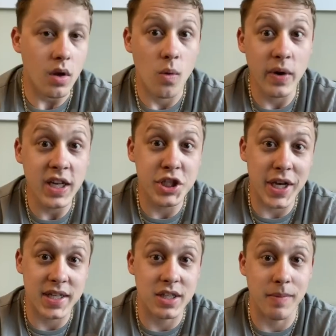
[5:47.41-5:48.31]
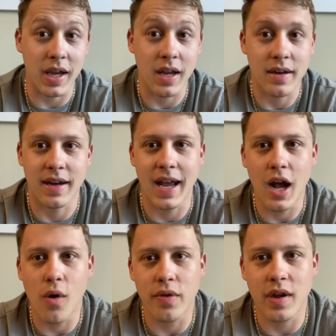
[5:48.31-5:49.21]
When he checks to me,
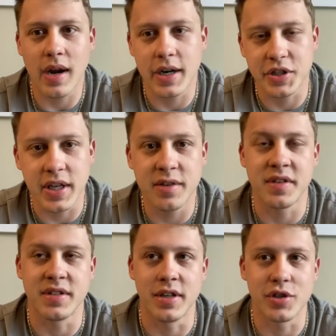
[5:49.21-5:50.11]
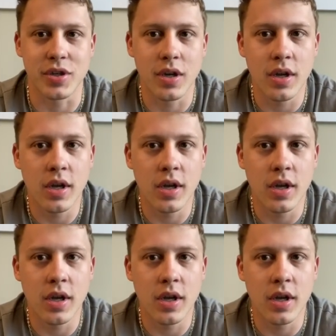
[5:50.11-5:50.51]
now there actually is a decision.